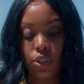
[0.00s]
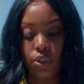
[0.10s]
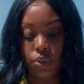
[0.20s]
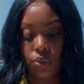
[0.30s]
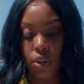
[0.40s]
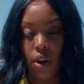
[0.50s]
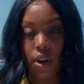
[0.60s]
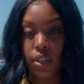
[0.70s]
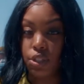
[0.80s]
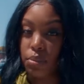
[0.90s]
glued
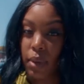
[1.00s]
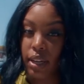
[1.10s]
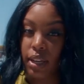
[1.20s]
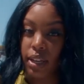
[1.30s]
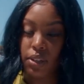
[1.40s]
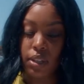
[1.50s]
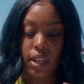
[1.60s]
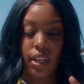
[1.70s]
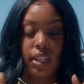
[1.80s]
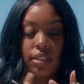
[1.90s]
onto my nail.
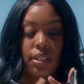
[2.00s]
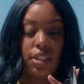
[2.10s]
It's